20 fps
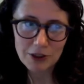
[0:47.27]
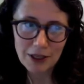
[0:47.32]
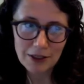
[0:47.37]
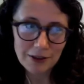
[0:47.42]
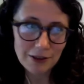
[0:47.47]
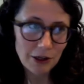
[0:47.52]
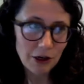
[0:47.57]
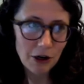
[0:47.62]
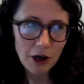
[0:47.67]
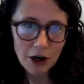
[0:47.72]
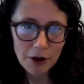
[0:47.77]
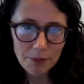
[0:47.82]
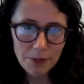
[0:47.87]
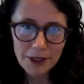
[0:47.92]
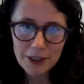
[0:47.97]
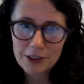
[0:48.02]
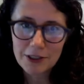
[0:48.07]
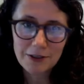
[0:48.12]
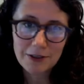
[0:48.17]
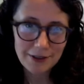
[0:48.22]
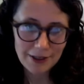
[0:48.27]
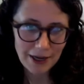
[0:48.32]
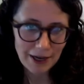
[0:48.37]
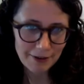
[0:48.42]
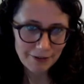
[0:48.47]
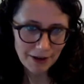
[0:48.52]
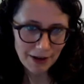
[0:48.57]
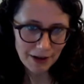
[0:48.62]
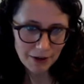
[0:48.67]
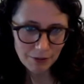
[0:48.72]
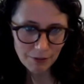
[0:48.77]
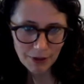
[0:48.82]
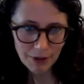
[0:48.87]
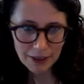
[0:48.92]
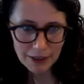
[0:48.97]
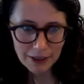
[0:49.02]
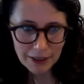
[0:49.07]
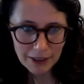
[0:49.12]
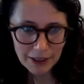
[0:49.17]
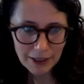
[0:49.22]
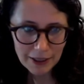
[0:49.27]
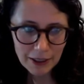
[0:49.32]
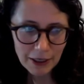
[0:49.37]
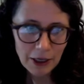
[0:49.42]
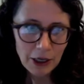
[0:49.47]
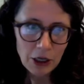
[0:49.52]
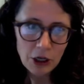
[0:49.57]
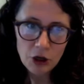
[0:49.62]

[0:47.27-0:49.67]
that there are patients that I've had in my clinic